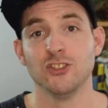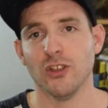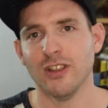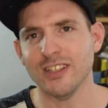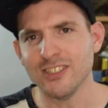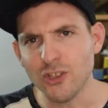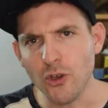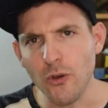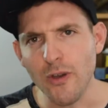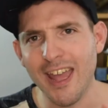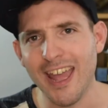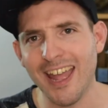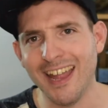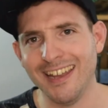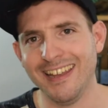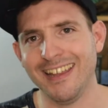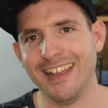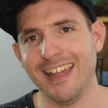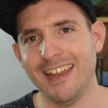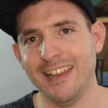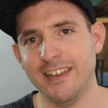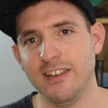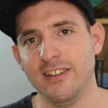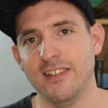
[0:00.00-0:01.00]
So let's go ahead and
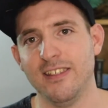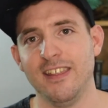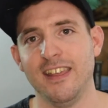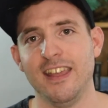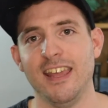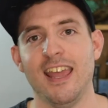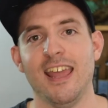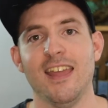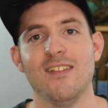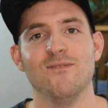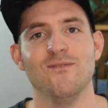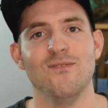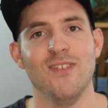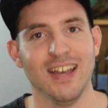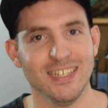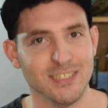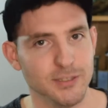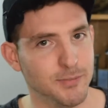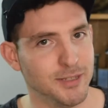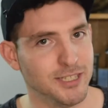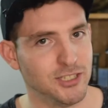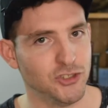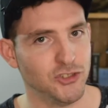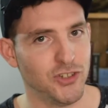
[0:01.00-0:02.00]
get into the
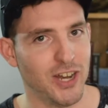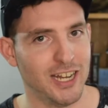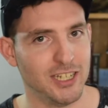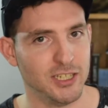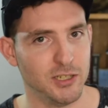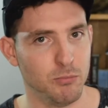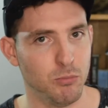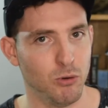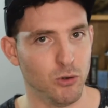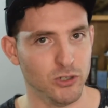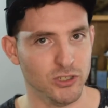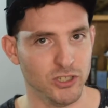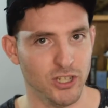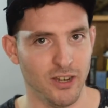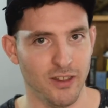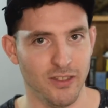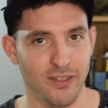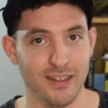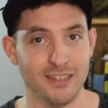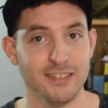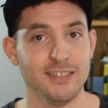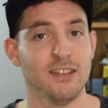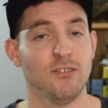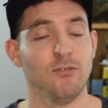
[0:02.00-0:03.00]
investment strategy portion
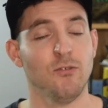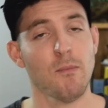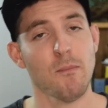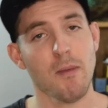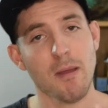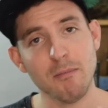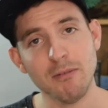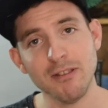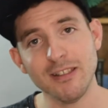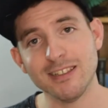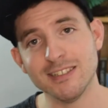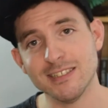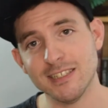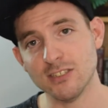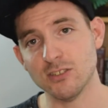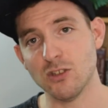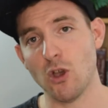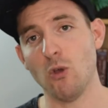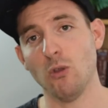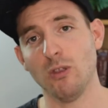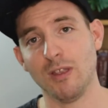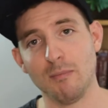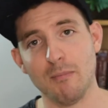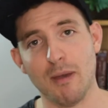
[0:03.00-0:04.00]
of this. And remember, this is
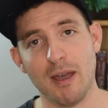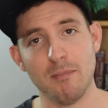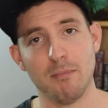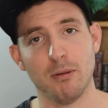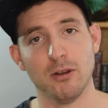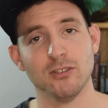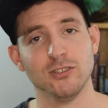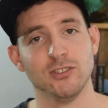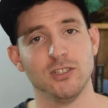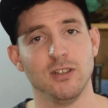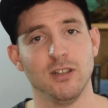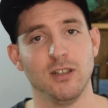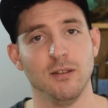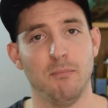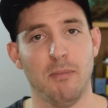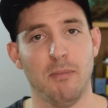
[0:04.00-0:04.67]
only my personal